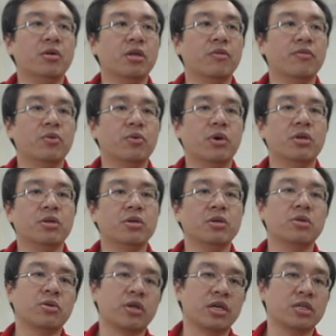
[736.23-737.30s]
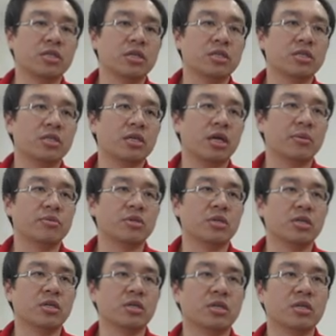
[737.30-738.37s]
if you want, you can just
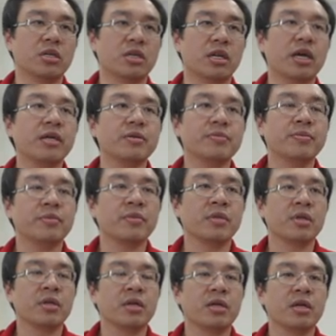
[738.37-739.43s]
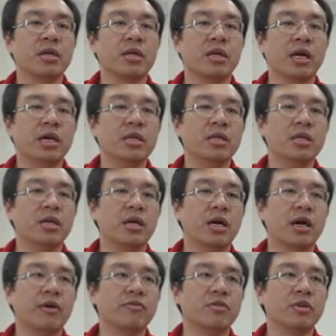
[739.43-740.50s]
capture the knight. Then
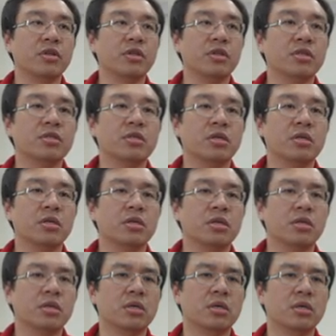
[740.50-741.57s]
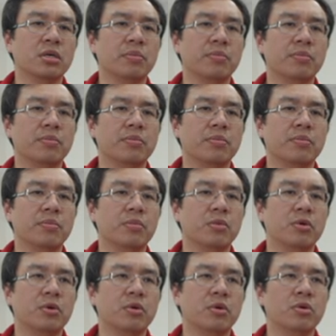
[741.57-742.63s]
after this, the
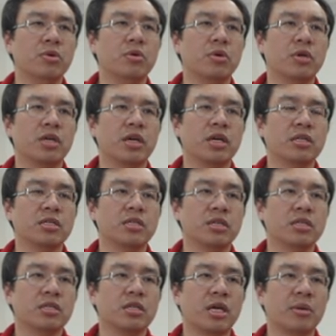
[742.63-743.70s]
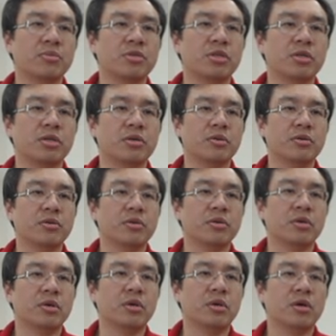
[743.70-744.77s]
rook can just capture,
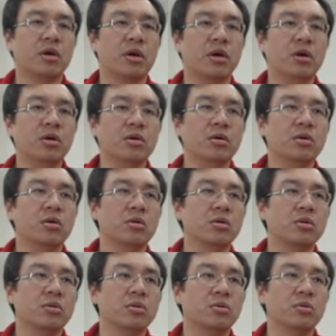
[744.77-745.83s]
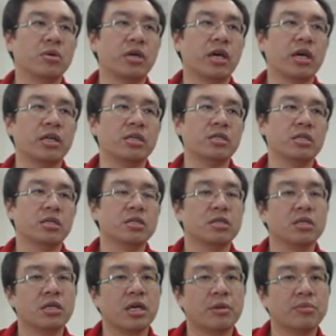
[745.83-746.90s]
or you can
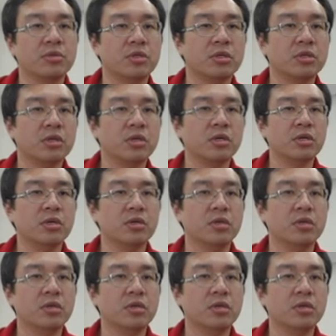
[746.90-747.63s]
just capture